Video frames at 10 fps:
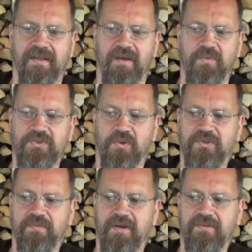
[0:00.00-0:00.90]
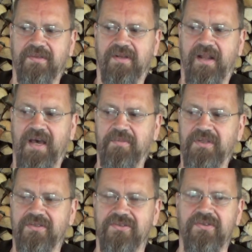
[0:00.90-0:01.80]
And we talked about the climate
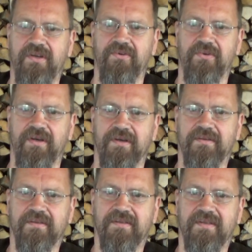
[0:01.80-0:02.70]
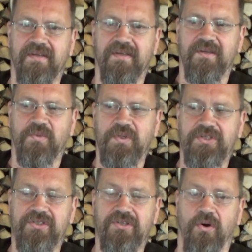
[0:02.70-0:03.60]
hysteria, which
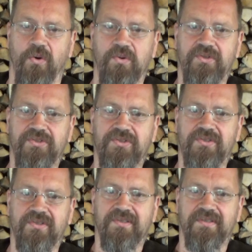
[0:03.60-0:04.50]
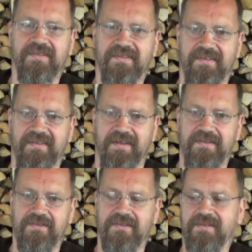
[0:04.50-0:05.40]
is a hoax,
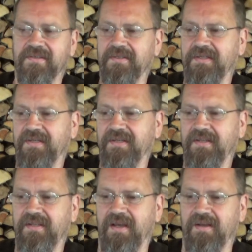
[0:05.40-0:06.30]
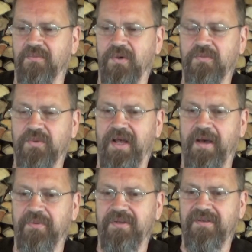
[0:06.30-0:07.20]
yes? Now, what would
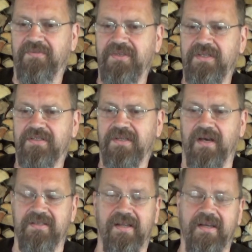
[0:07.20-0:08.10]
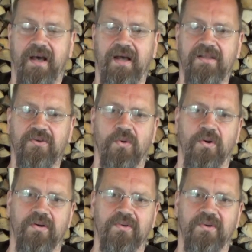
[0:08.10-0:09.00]
happen if these guys, like Al
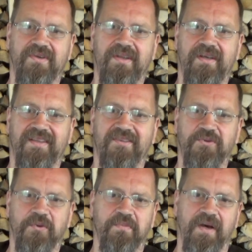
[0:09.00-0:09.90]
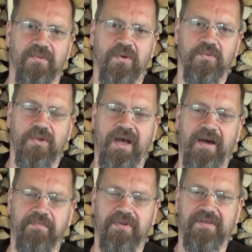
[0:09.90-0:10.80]
Gore or Greta Thunberg, what would
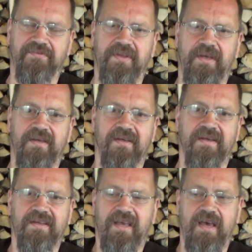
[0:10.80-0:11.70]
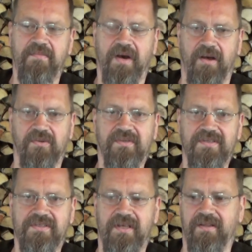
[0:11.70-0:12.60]
happen if they came out
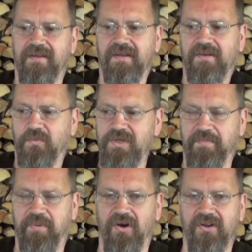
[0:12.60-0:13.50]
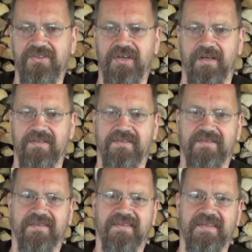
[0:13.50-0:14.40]
and said, "We
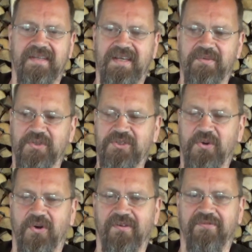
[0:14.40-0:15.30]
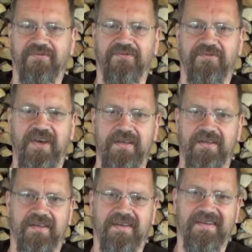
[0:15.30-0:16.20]
apologize, it was all
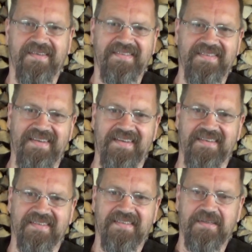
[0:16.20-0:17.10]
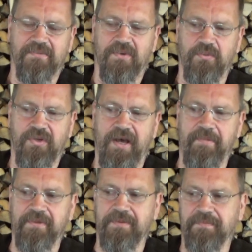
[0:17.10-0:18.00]
fake"? Yeah, what would
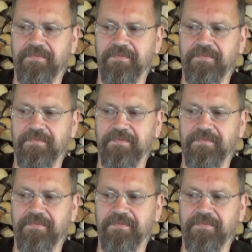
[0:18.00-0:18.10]
happen?